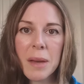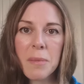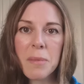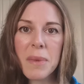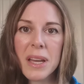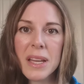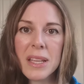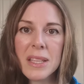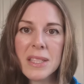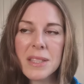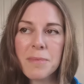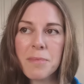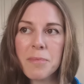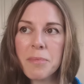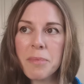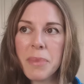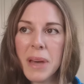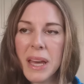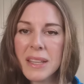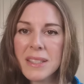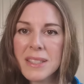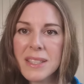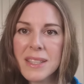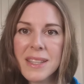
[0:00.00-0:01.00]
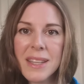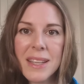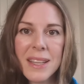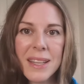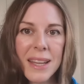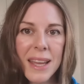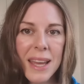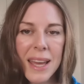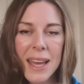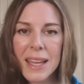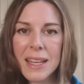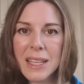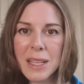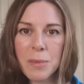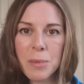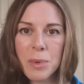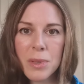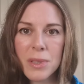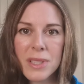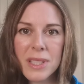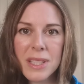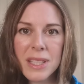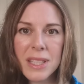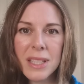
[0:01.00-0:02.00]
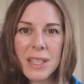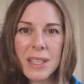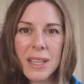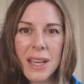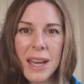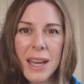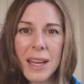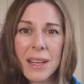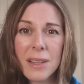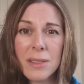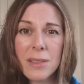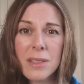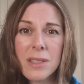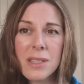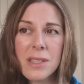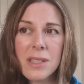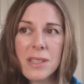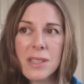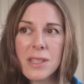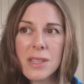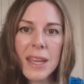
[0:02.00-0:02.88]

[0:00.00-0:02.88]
MS better than anybody else.